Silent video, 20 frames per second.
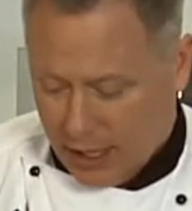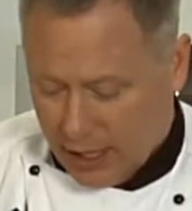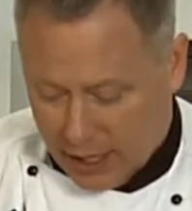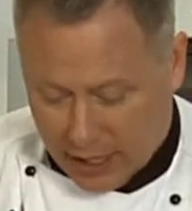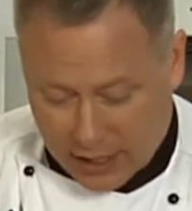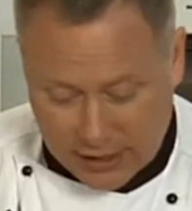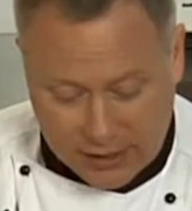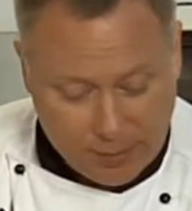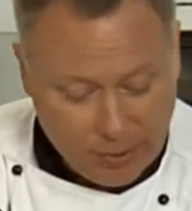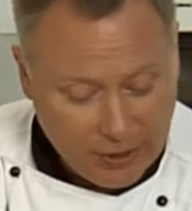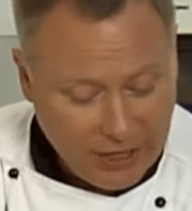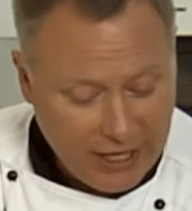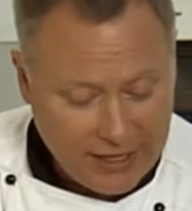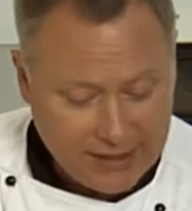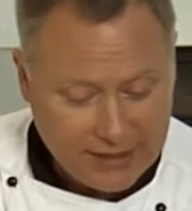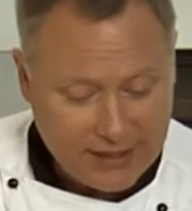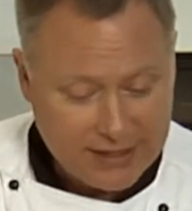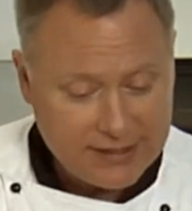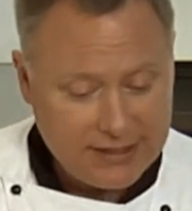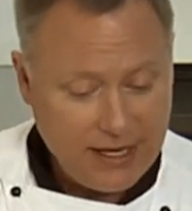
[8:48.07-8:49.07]
And to
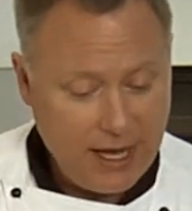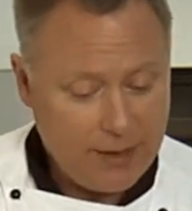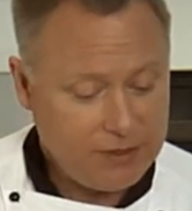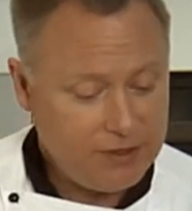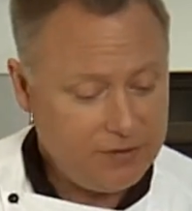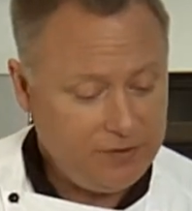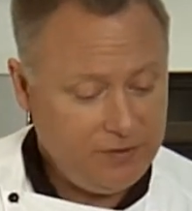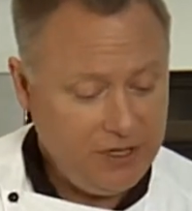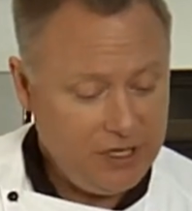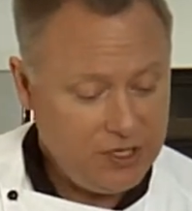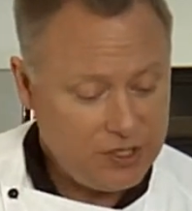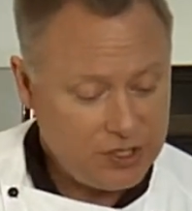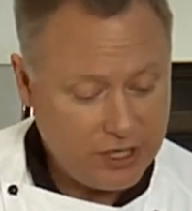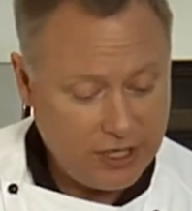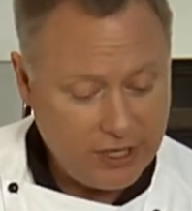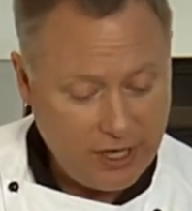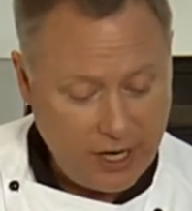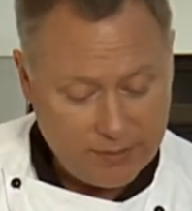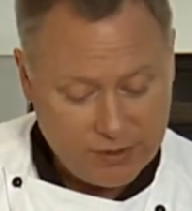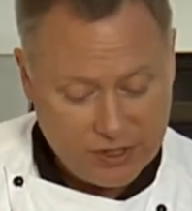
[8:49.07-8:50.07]
plate this up, to finish
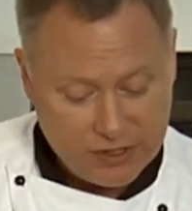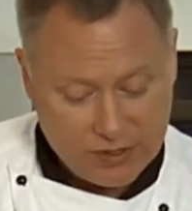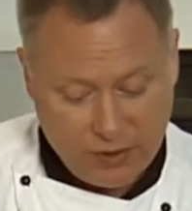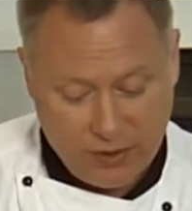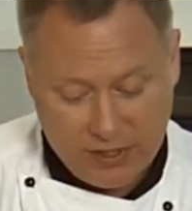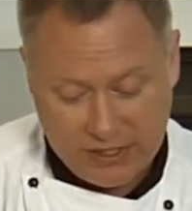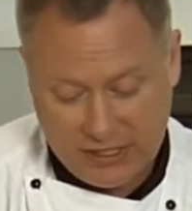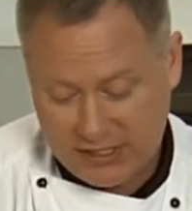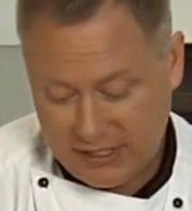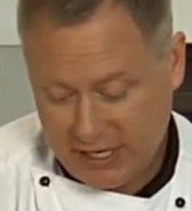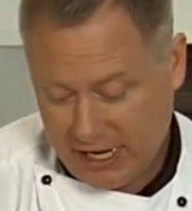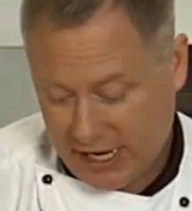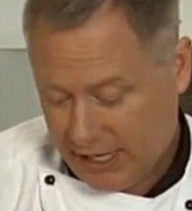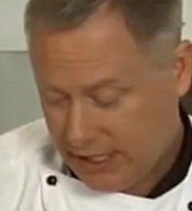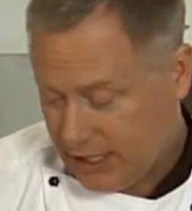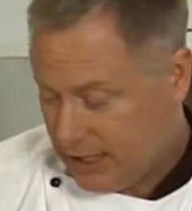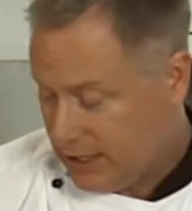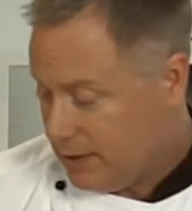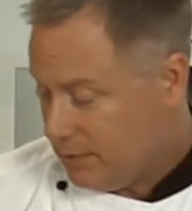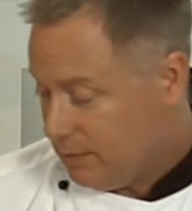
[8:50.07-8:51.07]
it, I'm just going to
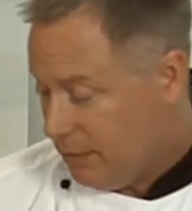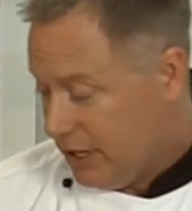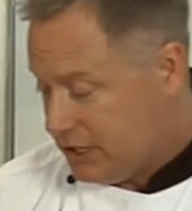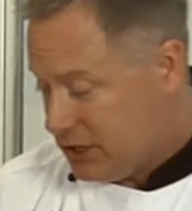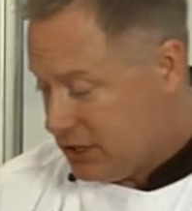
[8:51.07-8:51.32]
take my